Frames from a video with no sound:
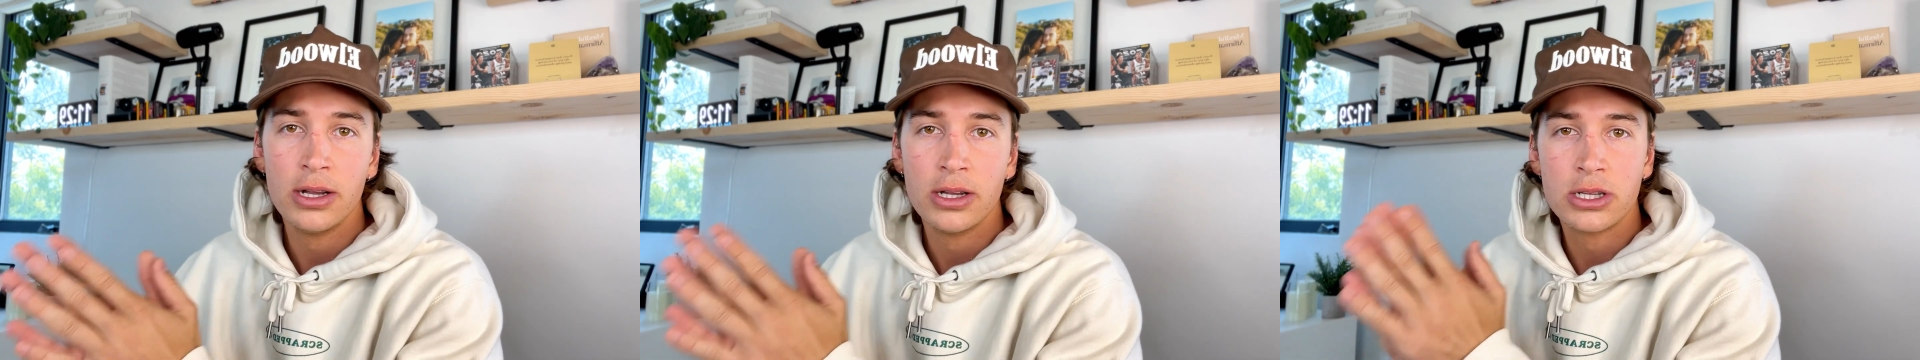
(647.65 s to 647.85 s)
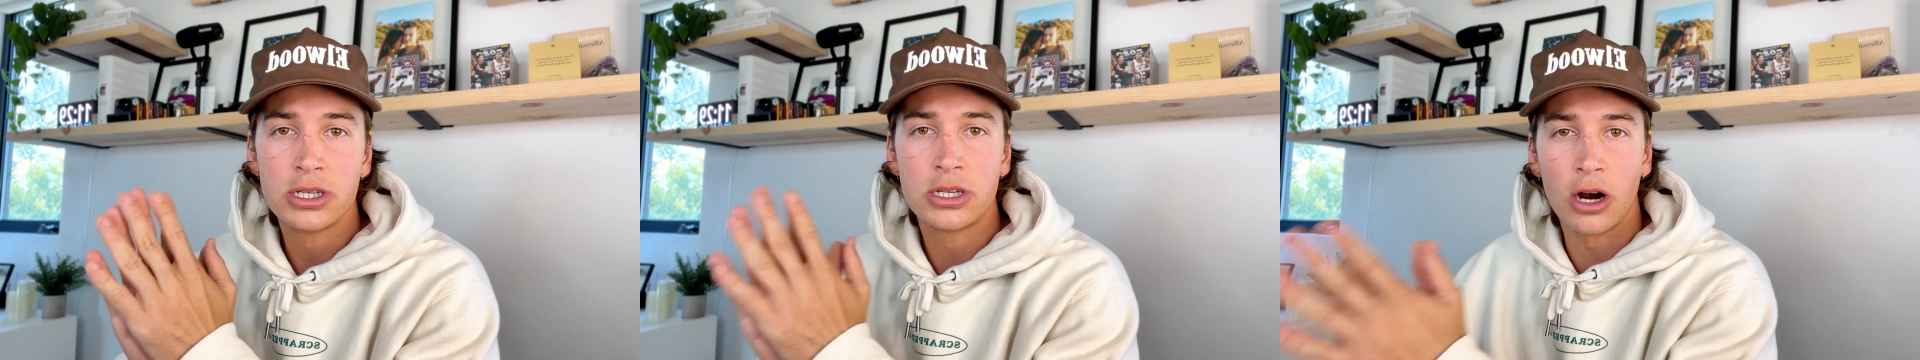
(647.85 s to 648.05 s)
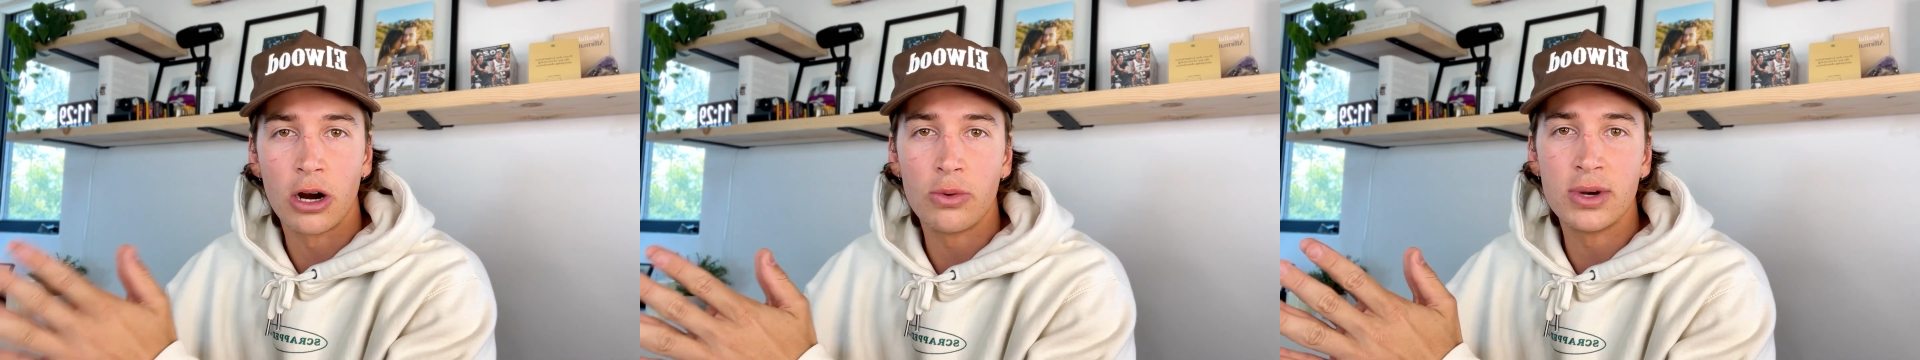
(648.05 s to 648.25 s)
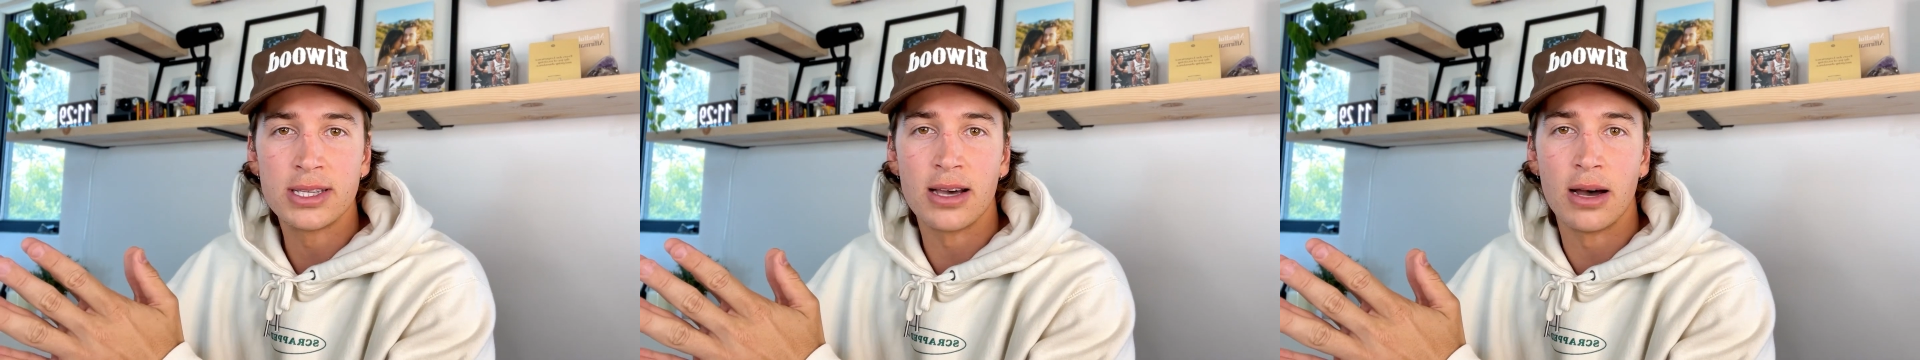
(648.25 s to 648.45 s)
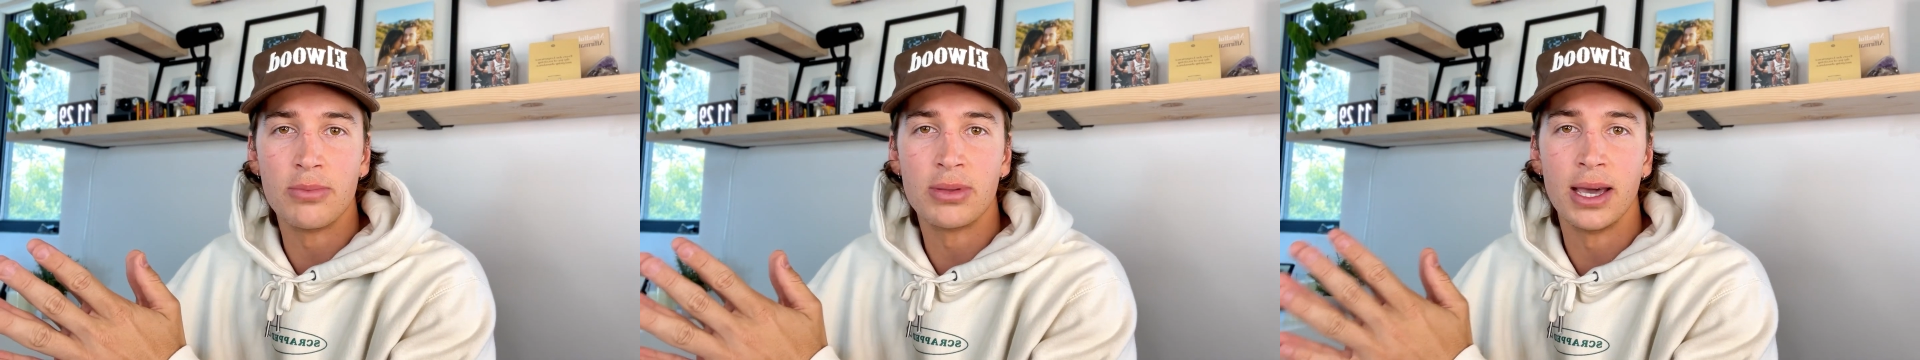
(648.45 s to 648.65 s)
start with
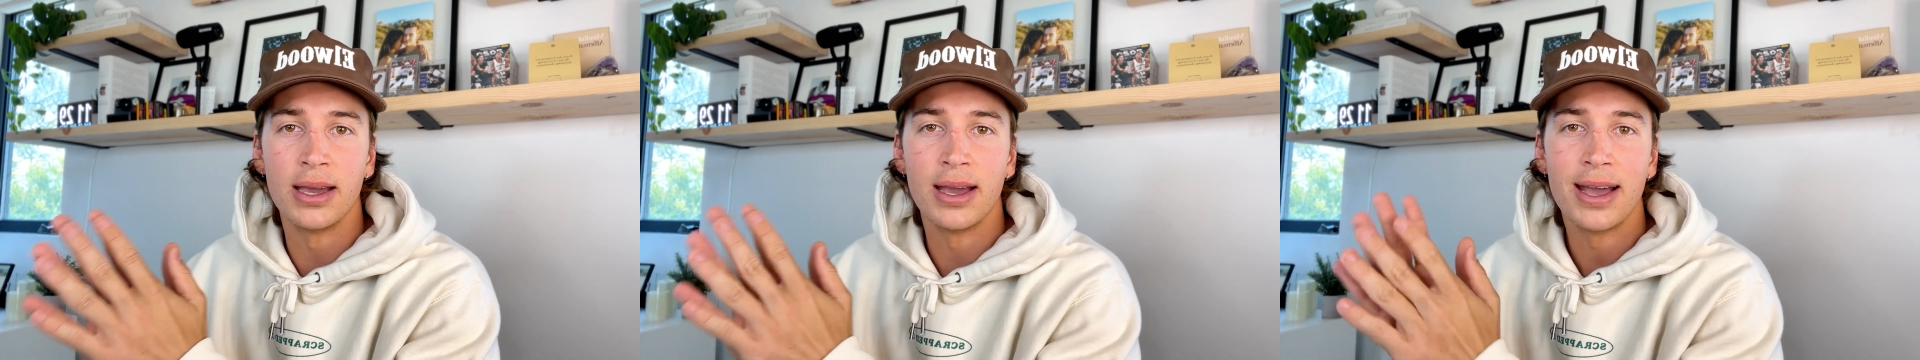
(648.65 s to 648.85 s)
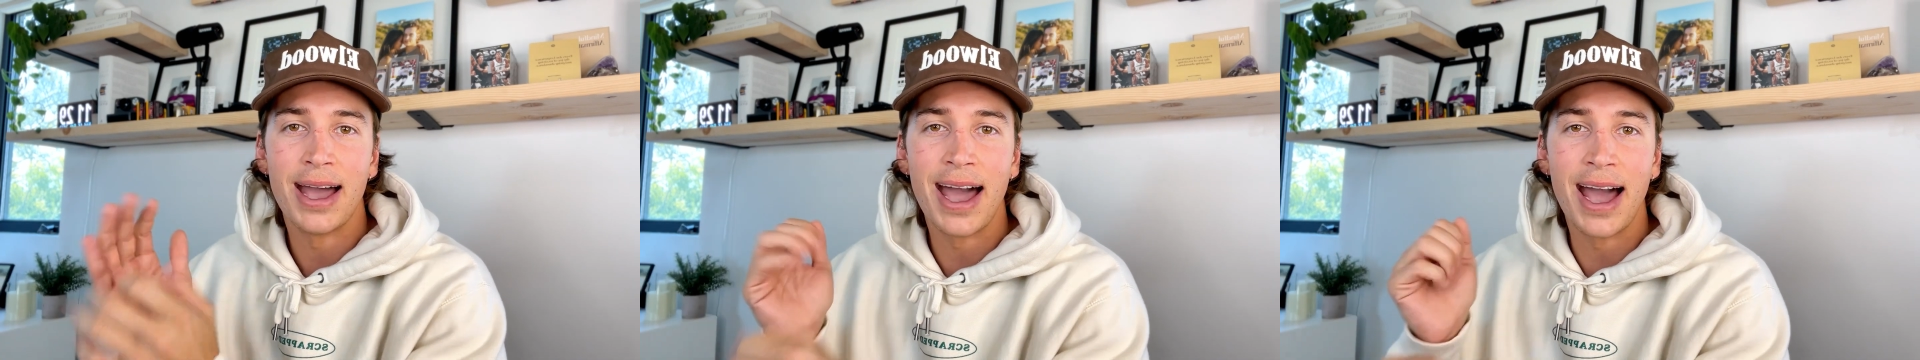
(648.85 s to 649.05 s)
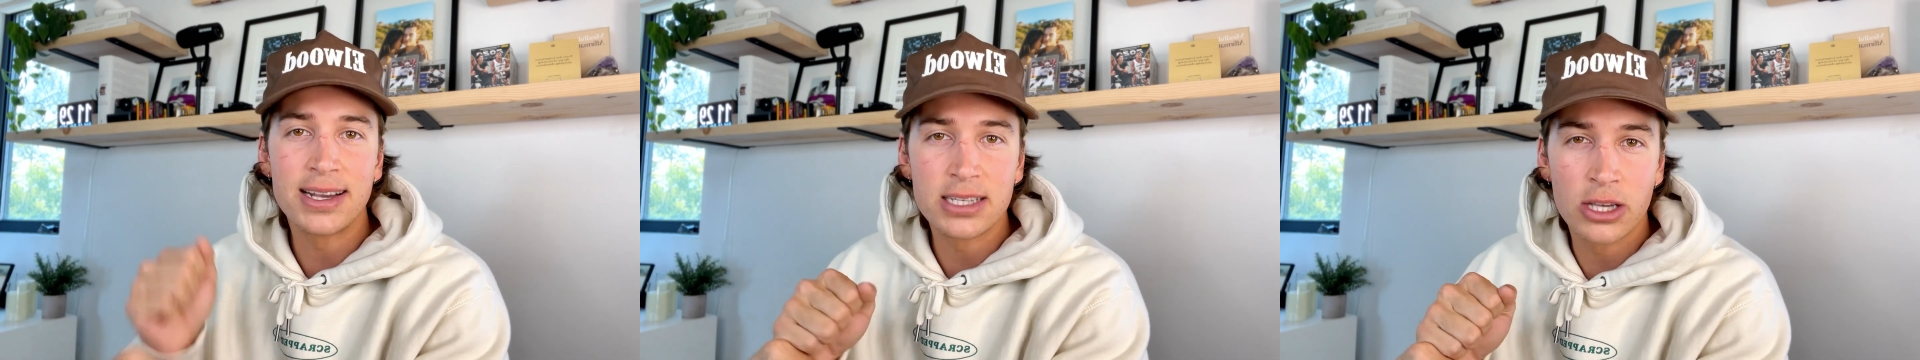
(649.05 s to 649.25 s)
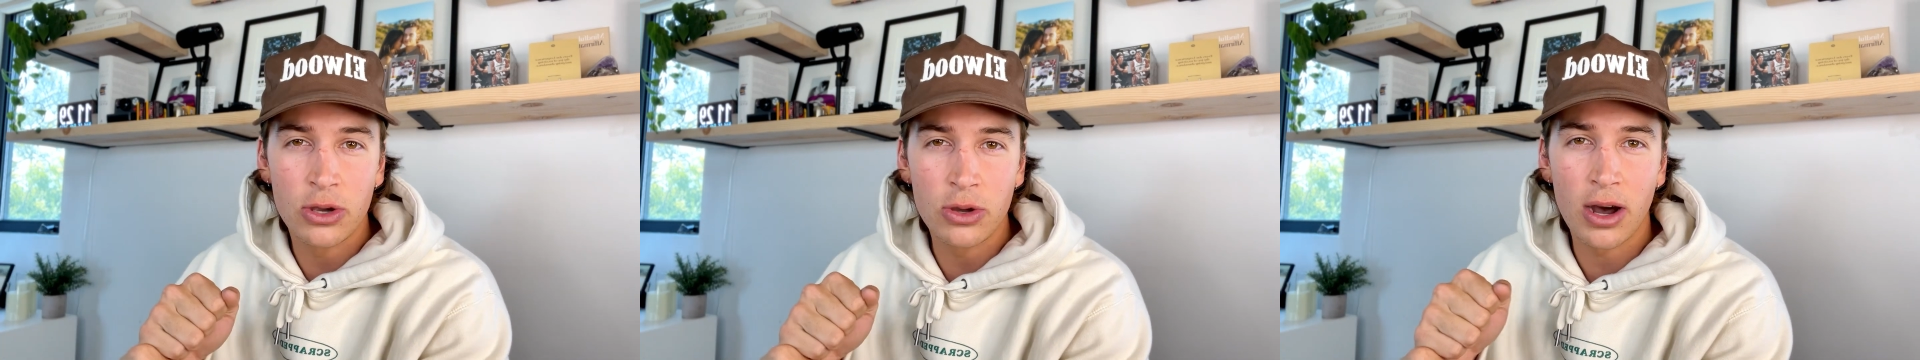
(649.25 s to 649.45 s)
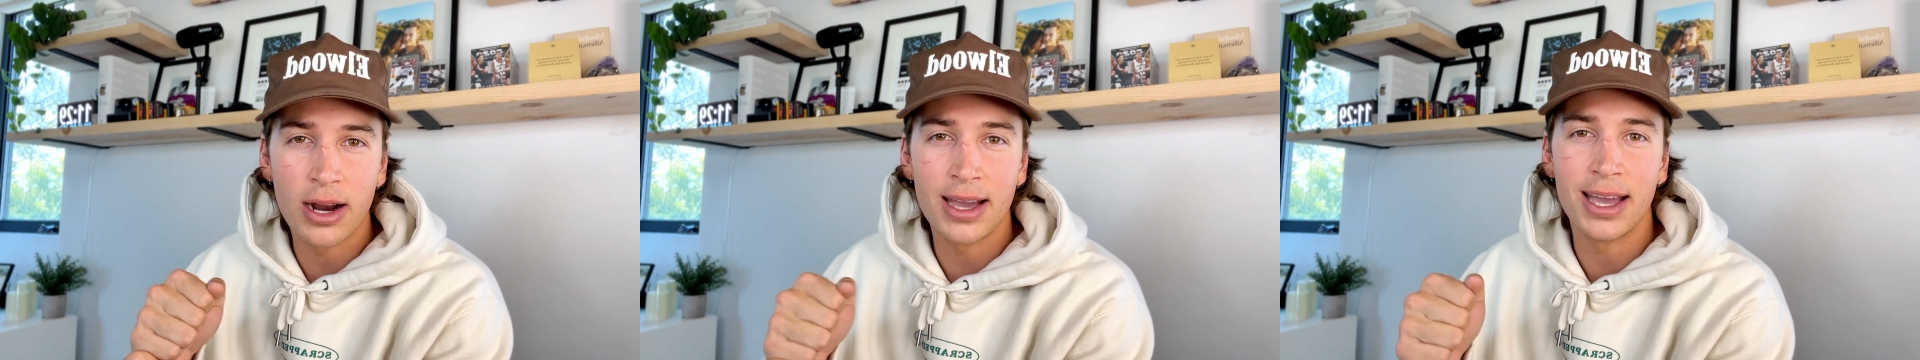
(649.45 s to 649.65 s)
something,
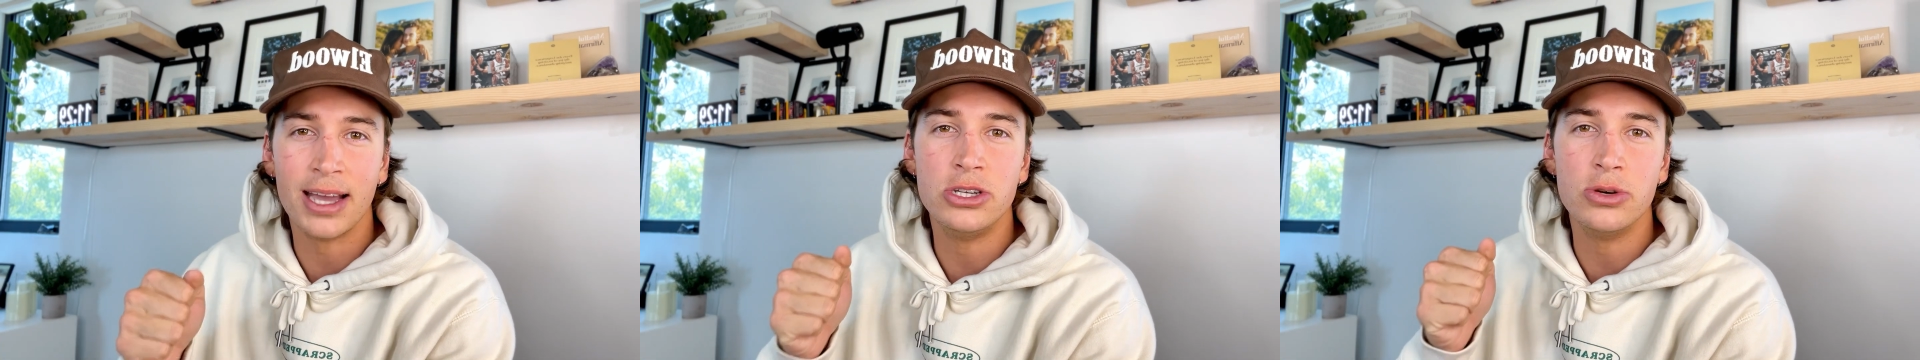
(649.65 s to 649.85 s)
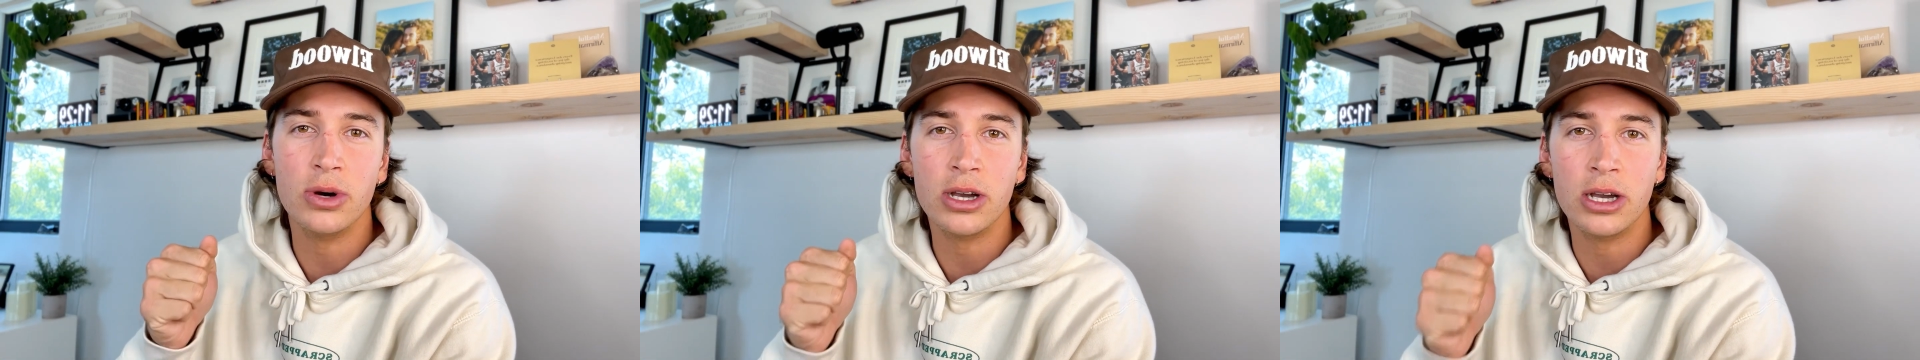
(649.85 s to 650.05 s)
execute on it and do